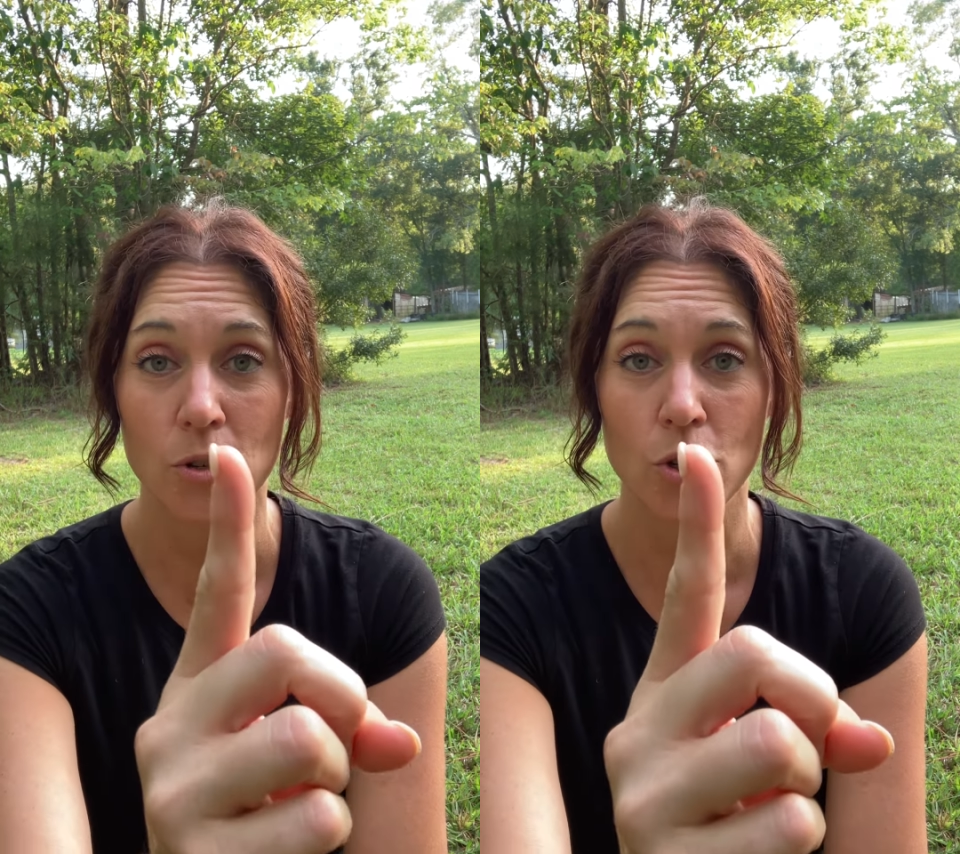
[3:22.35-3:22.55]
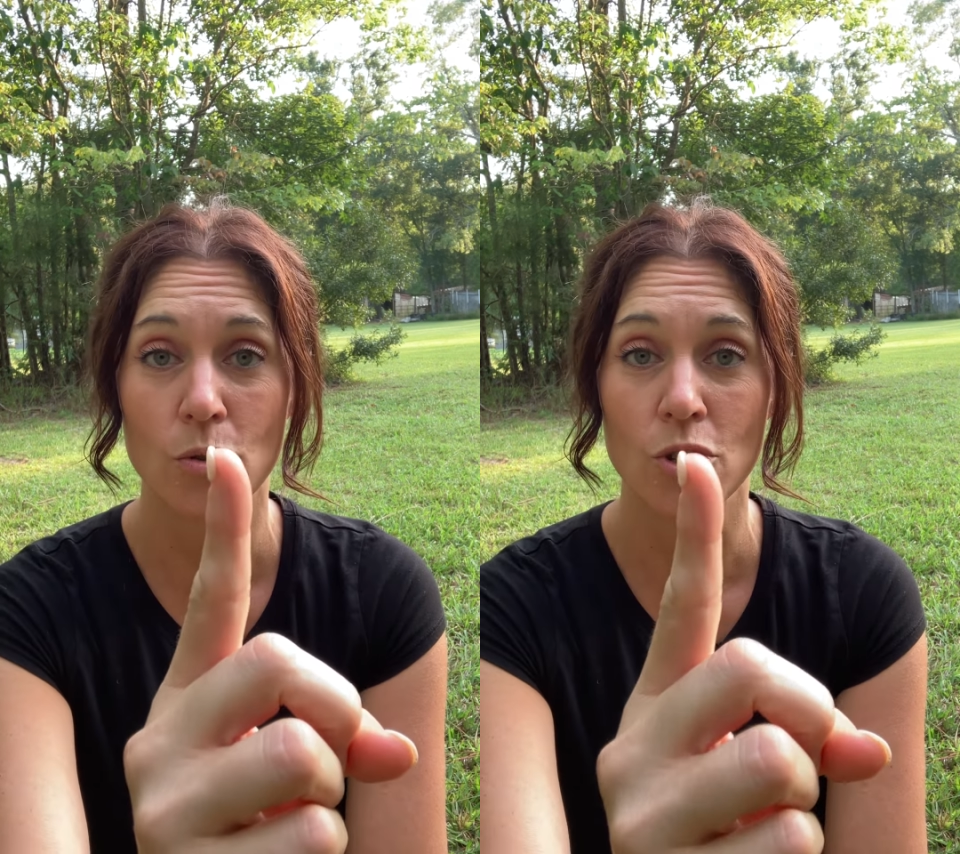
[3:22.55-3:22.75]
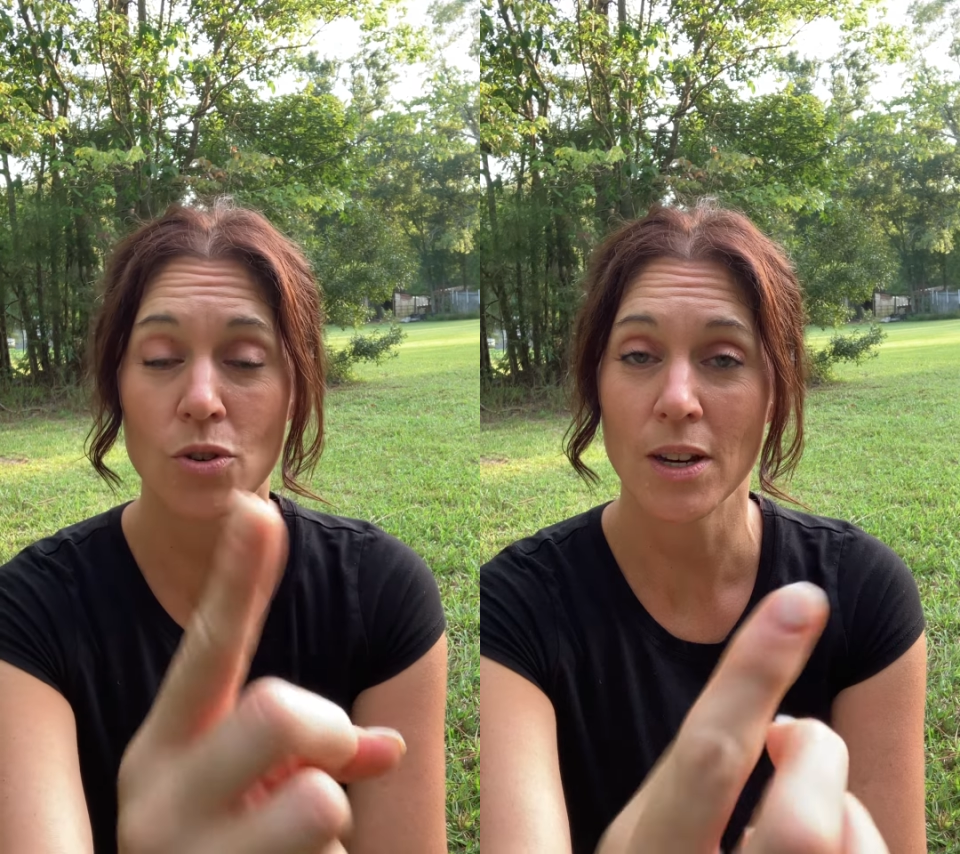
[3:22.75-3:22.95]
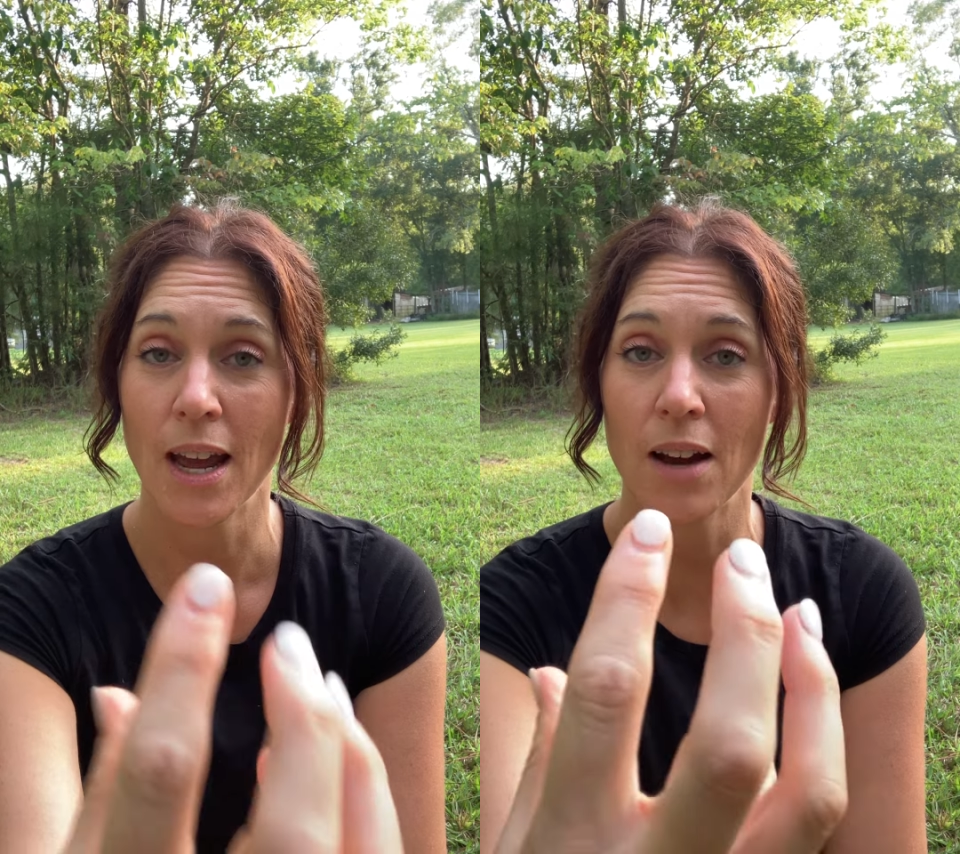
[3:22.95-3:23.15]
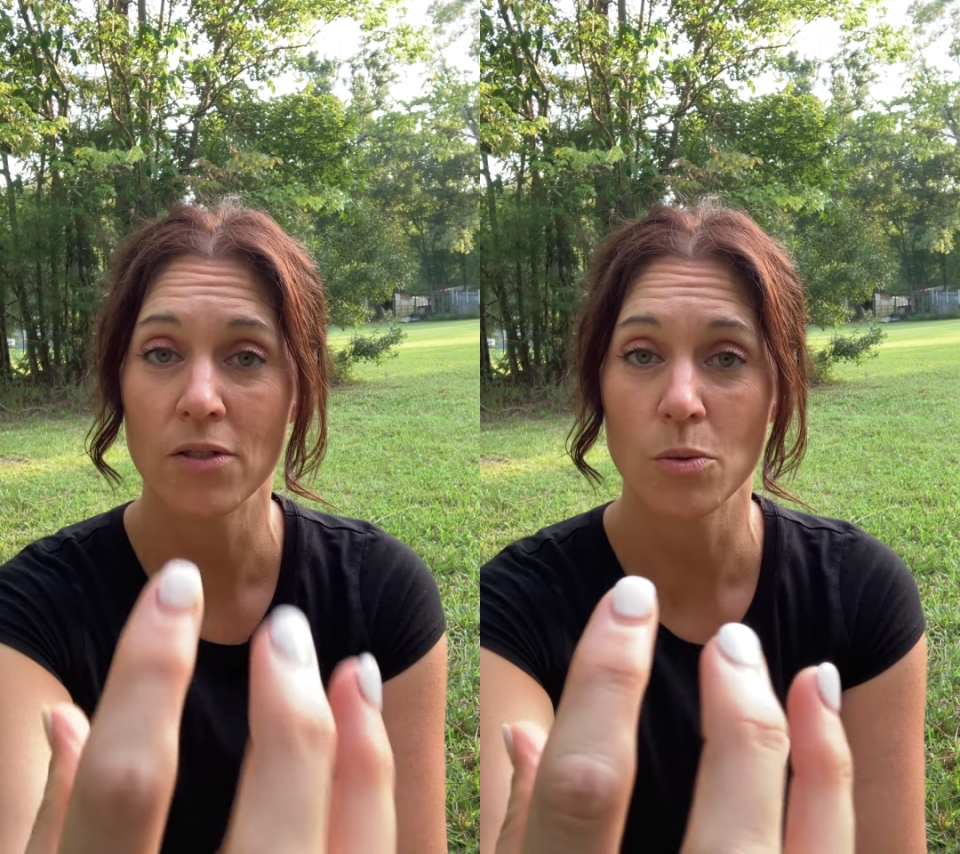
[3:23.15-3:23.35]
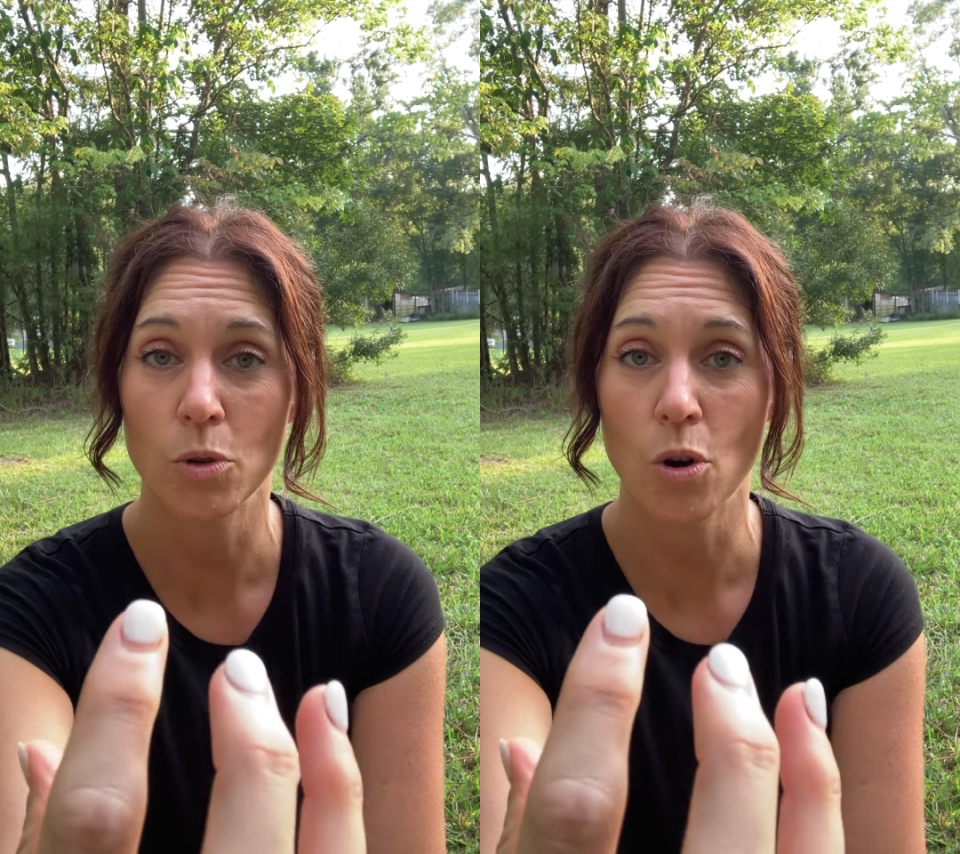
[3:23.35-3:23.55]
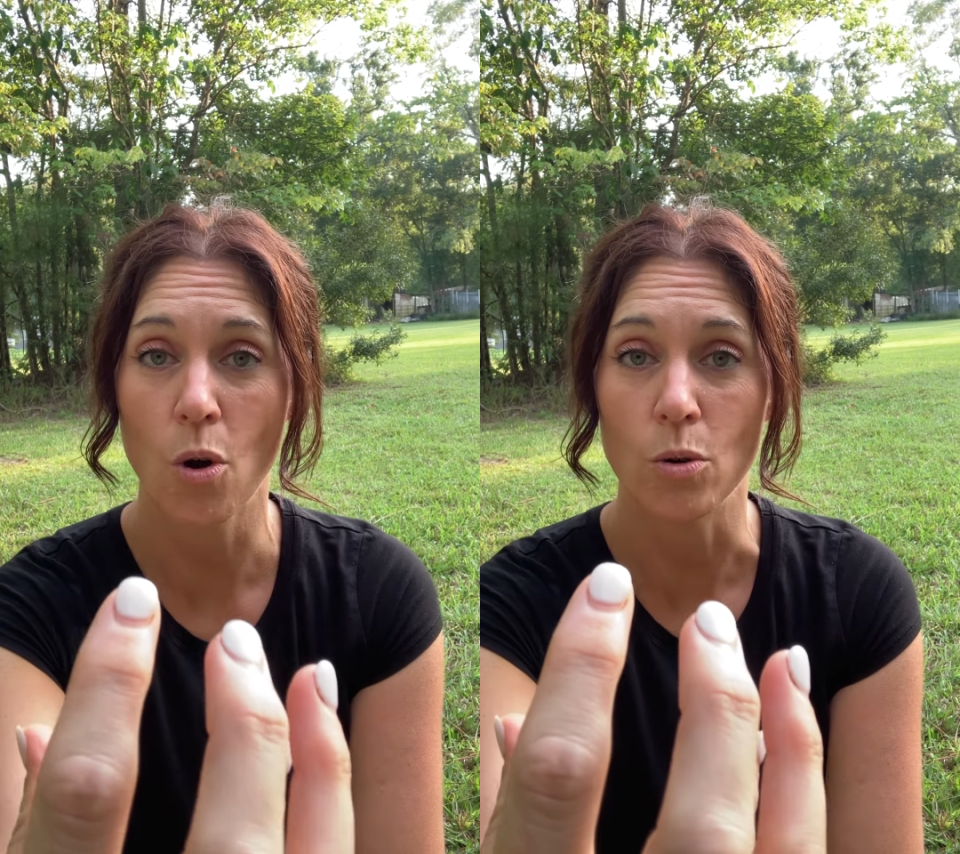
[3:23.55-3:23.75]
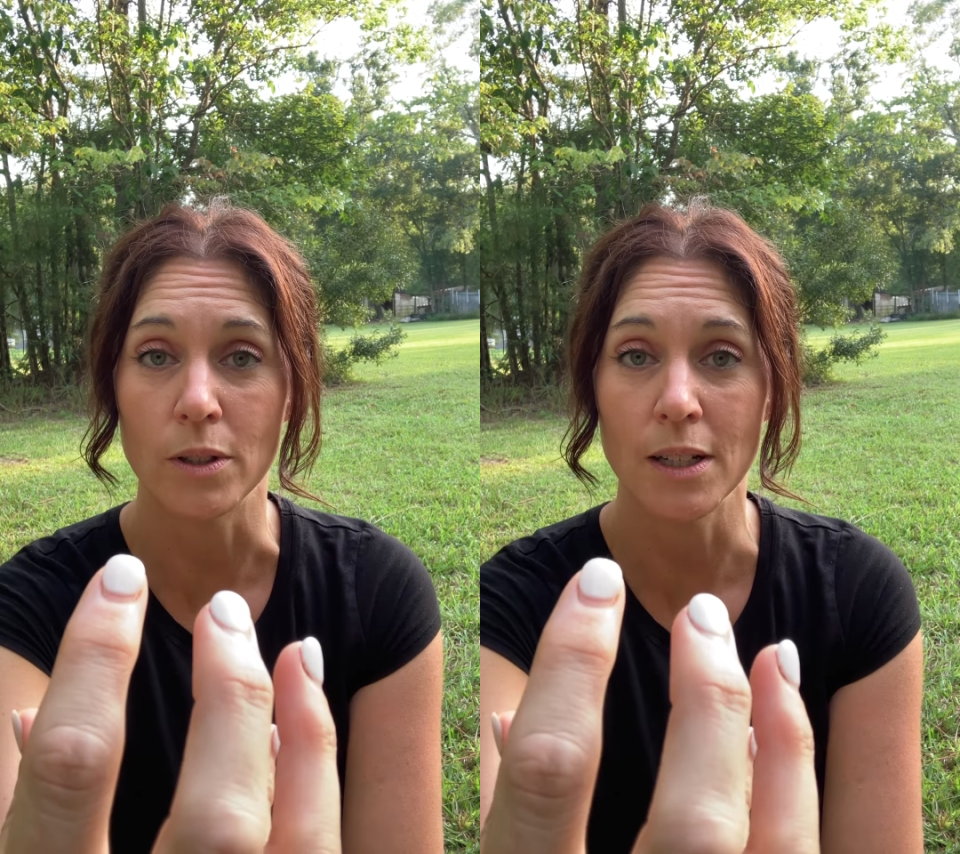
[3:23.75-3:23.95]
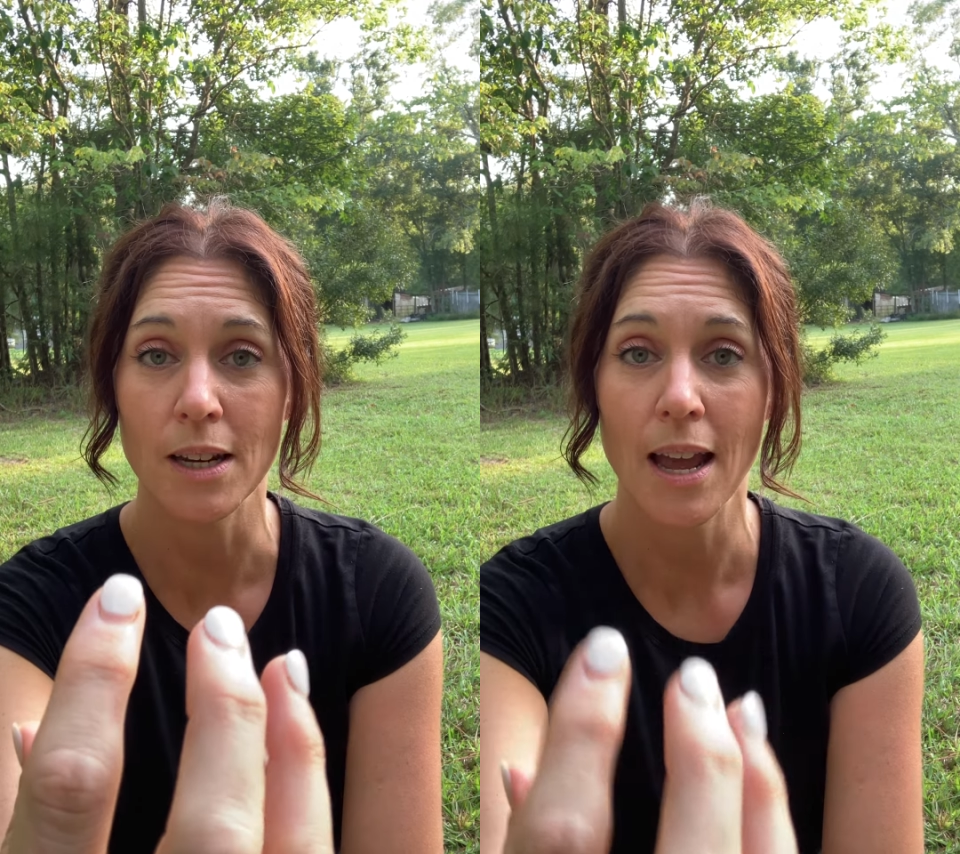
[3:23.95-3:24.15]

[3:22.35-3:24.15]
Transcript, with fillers: do is you can have someone hold it